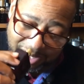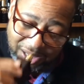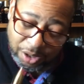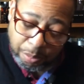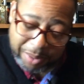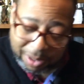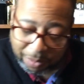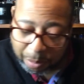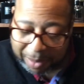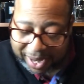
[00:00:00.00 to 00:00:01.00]
a little bit
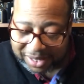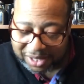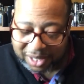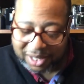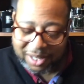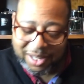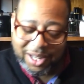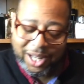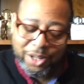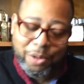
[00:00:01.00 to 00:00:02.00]
romantic,
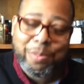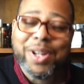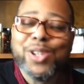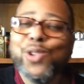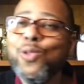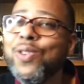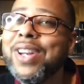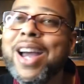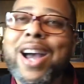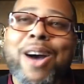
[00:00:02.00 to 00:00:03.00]
a little bit
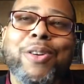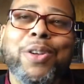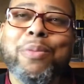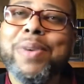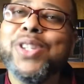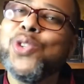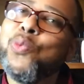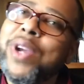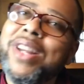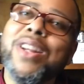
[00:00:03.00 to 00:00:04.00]
juvenile, a little bit
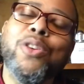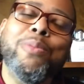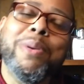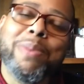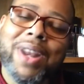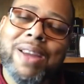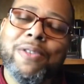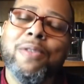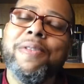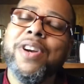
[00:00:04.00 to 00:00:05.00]
sweet, a little bit
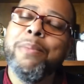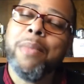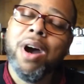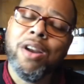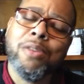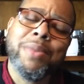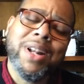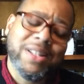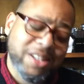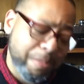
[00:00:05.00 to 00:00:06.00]
playful, very modern,
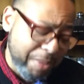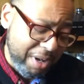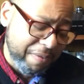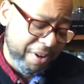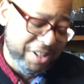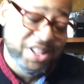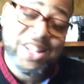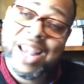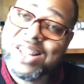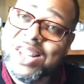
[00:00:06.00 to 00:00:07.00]
but to me, very
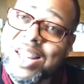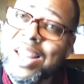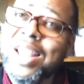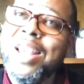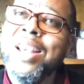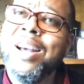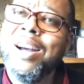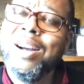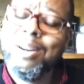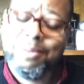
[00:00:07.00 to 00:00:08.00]
sexy,
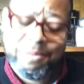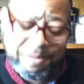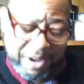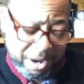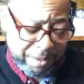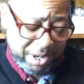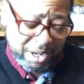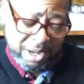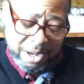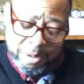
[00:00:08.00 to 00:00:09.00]
uh, very
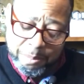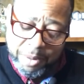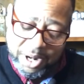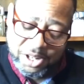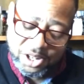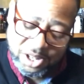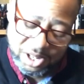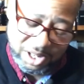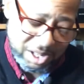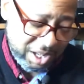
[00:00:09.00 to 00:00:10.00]
much
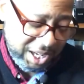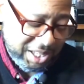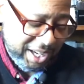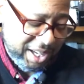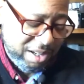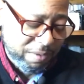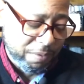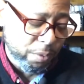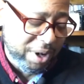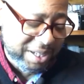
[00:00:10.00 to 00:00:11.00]
indicative
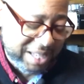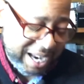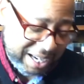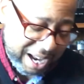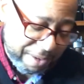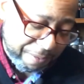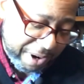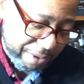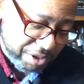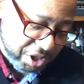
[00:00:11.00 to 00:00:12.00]
of what a date night fragrance